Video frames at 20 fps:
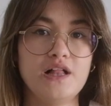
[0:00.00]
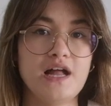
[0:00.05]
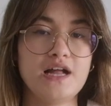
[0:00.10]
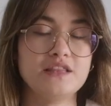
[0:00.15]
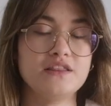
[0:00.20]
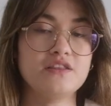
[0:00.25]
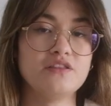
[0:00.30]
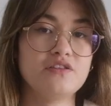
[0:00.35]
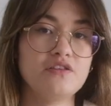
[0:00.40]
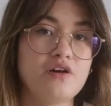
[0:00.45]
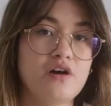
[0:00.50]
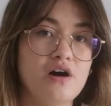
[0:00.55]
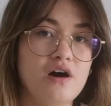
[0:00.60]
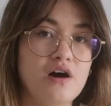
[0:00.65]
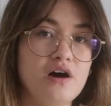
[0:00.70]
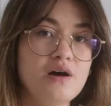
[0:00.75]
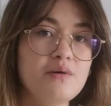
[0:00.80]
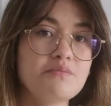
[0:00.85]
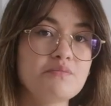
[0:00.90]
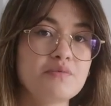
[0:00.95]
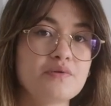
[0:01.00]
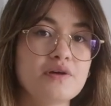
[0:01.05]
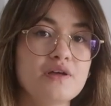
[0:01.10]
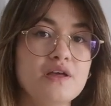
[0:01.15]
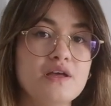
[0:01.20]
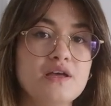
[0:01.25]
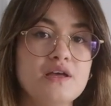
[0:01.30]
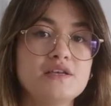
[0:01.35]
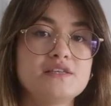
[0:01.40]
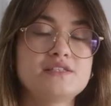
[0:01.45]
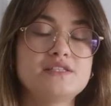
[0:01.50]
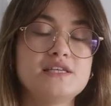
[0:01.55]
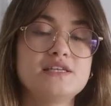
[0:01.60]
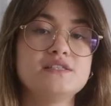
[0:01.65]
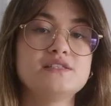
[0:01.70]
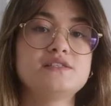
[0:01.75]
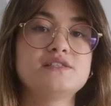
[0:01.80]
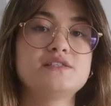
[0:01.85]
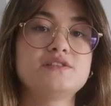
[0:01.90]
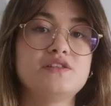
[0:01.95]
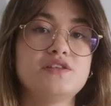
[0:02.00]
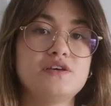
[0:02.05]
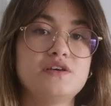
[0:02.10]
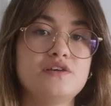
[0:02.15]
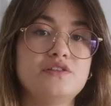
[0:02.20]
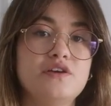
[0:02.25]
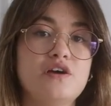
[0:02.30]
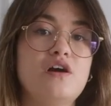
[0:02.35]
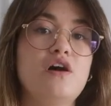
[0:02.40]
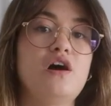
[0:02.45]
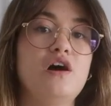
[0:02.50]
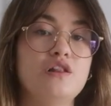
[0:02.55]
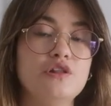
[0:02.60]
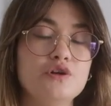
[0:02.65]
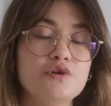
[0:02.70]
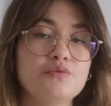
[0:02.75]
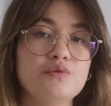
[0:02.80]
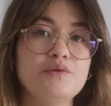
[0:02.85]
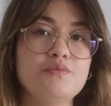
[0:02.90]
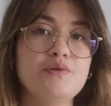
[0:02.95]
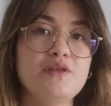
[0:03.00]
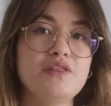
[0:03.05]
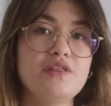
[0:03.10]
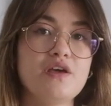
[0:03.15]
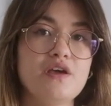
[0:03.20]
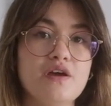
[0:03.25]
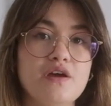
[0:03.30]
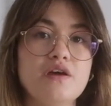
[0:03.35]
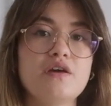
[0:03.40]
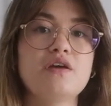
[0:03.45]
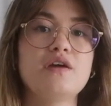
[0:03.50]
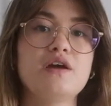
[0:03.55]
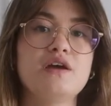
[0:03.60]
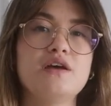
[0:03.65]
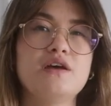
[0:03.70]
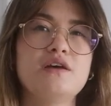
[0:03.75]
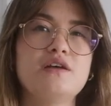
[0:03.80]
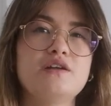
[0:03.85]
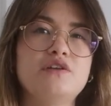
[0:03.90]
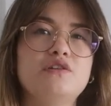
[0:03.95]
at the top since the collar will be there.